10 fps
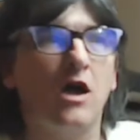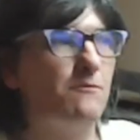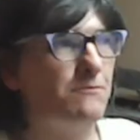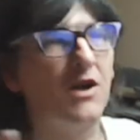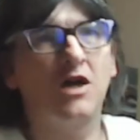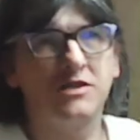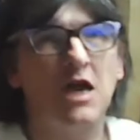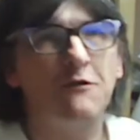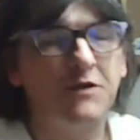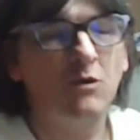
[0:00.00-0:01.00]
I
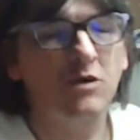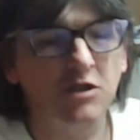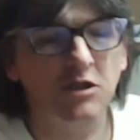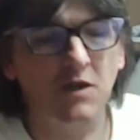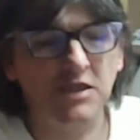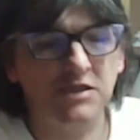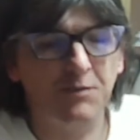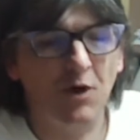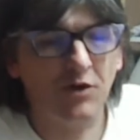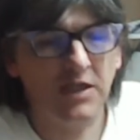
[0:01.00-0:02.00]
definitely want to do that
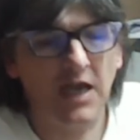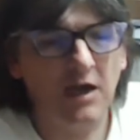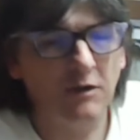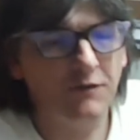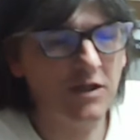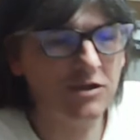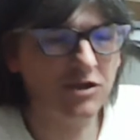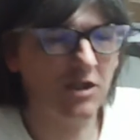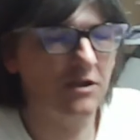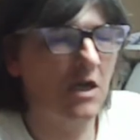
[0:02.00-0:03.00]
spotted cow
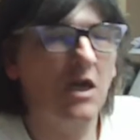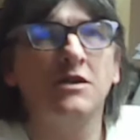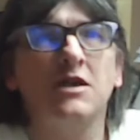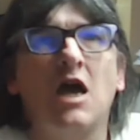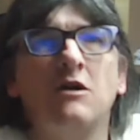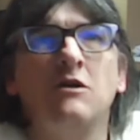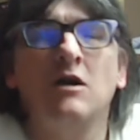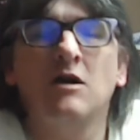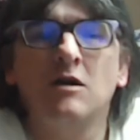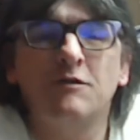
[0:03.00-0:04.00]
version. Now,
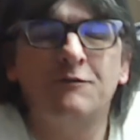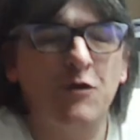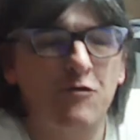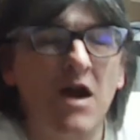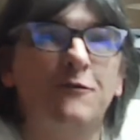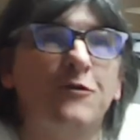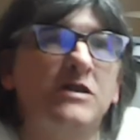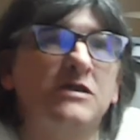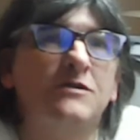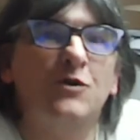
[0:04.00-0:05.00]
for
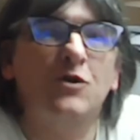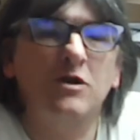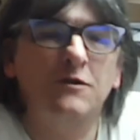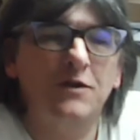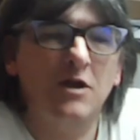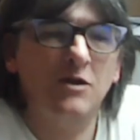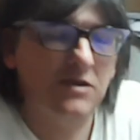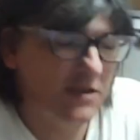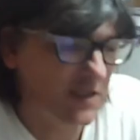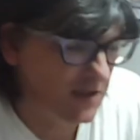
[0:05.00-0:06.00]
reference for you, for those
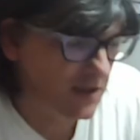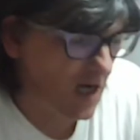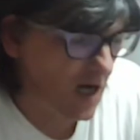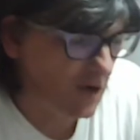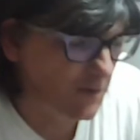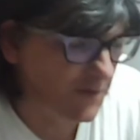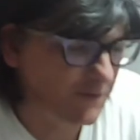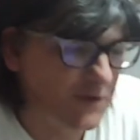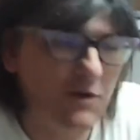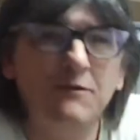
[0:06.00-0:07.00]
that didn't know, that
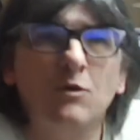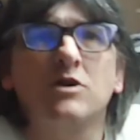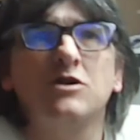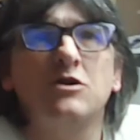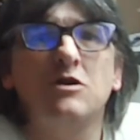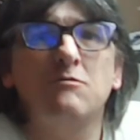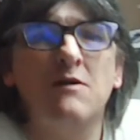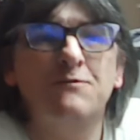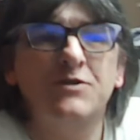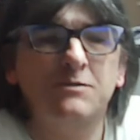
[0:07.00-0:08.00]
if you ever want to do the
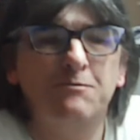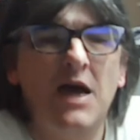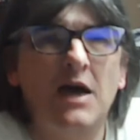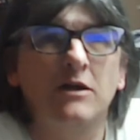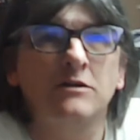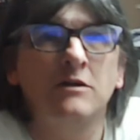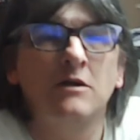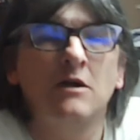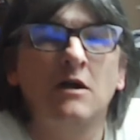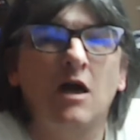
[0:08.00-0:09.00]
Memphis Belle,
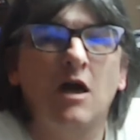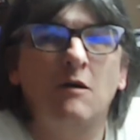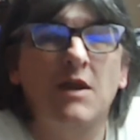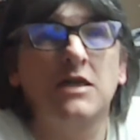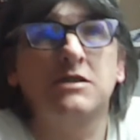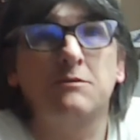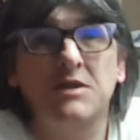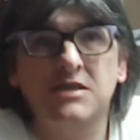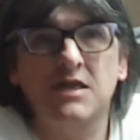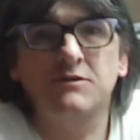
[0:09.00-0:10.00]
that's a
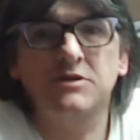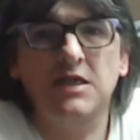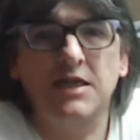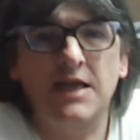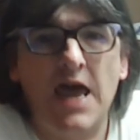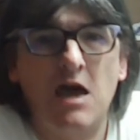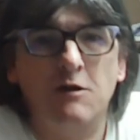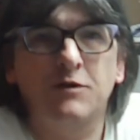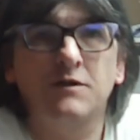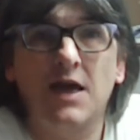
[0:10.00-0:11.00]

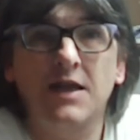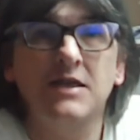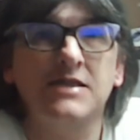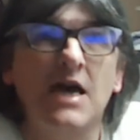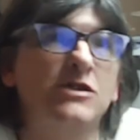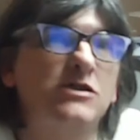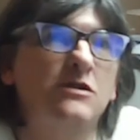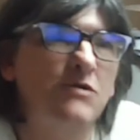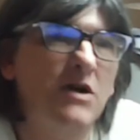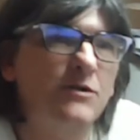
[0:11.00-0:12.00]
B17F, and that is actually the
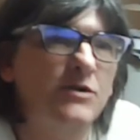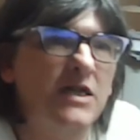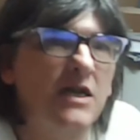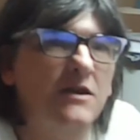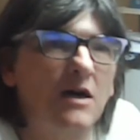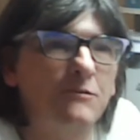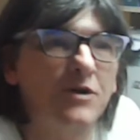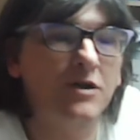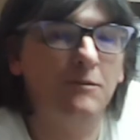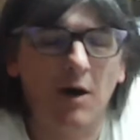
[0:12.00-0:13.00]
Revel kit I'm
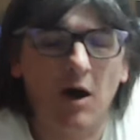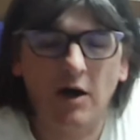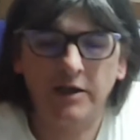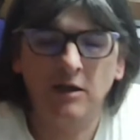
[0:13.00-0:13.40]
going to buy.